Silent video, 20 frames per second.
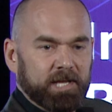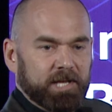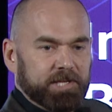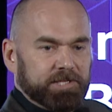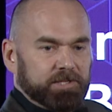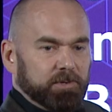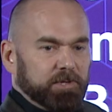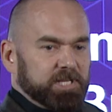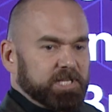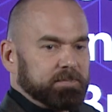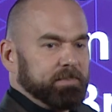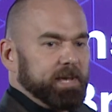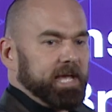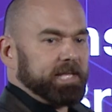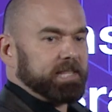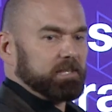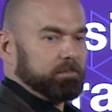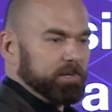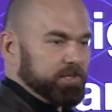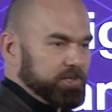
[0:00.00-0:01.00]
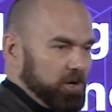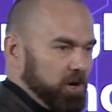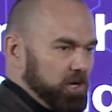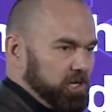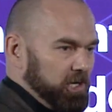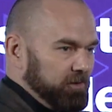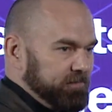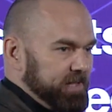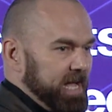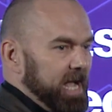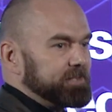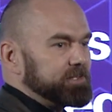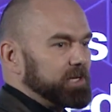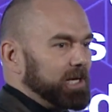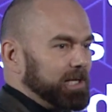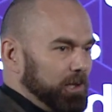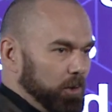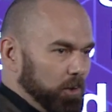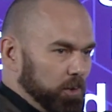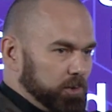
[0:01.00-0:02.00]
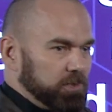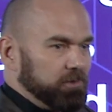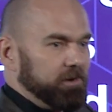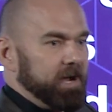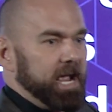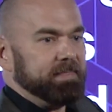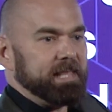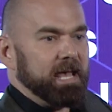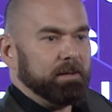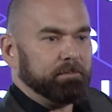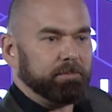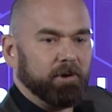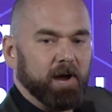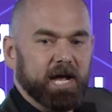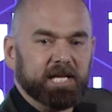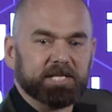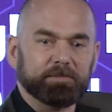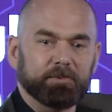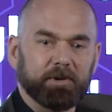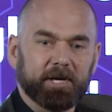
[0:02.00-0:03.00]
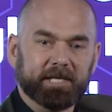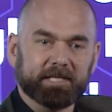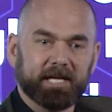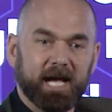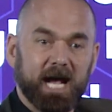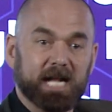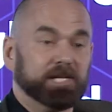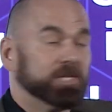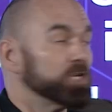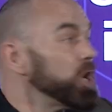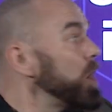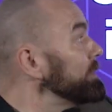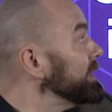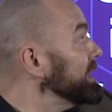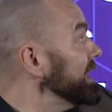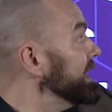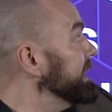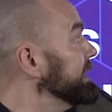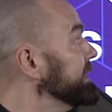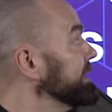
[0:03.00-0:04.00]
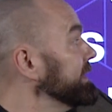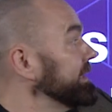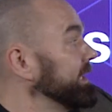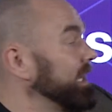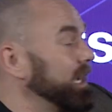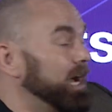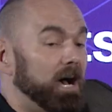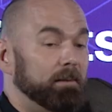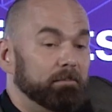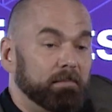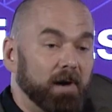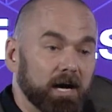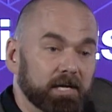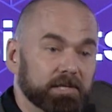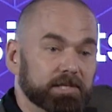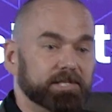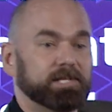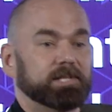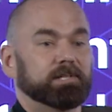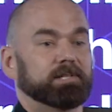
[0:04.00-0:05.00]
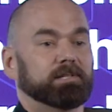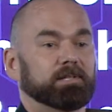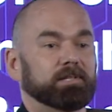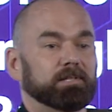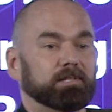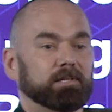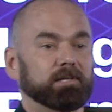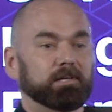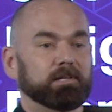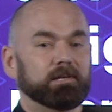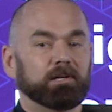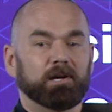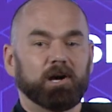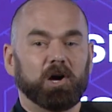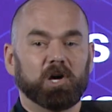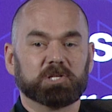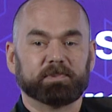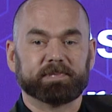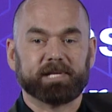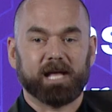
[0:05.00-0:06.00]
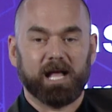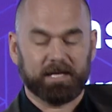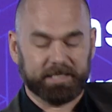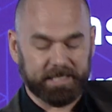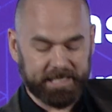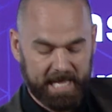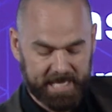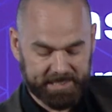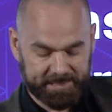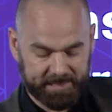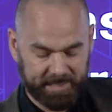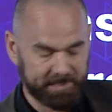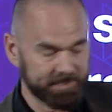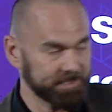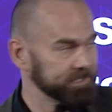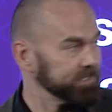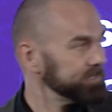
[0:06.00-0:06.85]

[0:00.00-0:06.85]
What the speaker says: So expect the majority of that to close around that price point. An anomaly amongst hospitality assets.